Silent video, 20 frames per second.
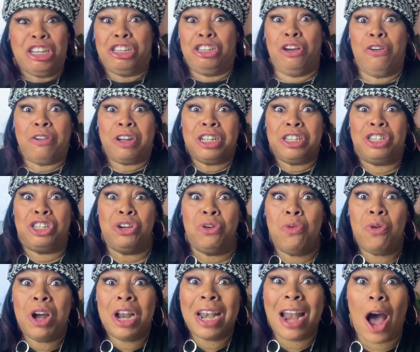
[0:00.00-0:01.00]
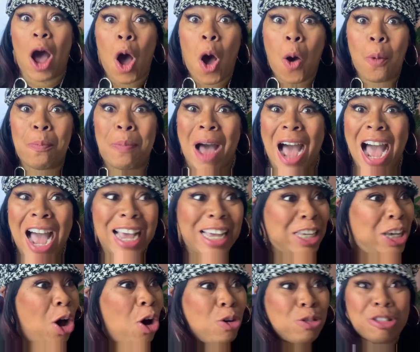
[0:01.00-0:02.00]
You can do it all by
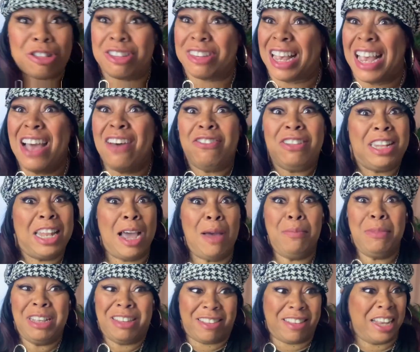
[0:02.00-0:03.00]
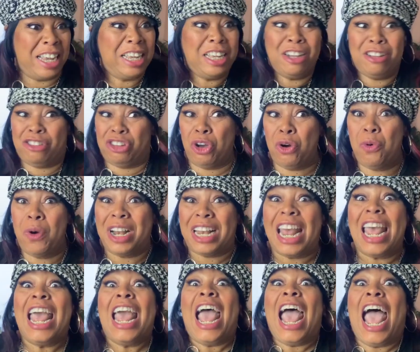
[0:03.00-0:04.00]
yourself. Let me see you do it.
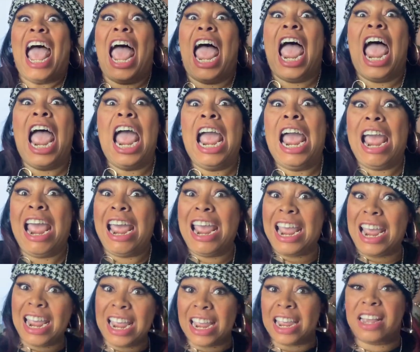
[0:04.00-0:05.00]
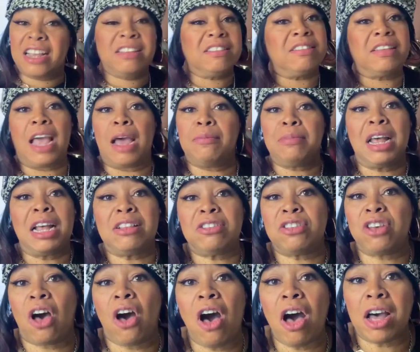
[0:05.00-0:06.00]
Hey! See, I'm not
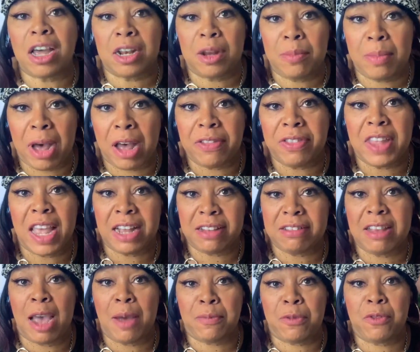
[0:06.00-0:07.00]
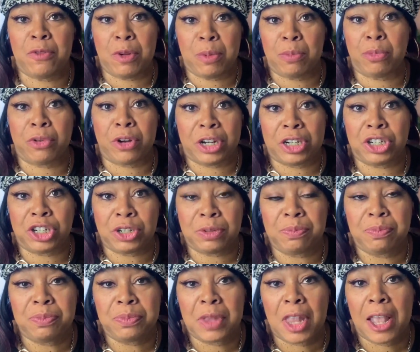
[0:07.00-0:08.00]
talking about that type of
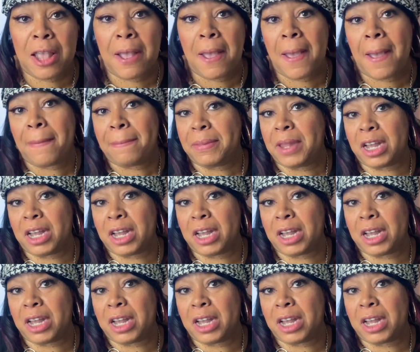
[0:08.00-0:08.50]
impression.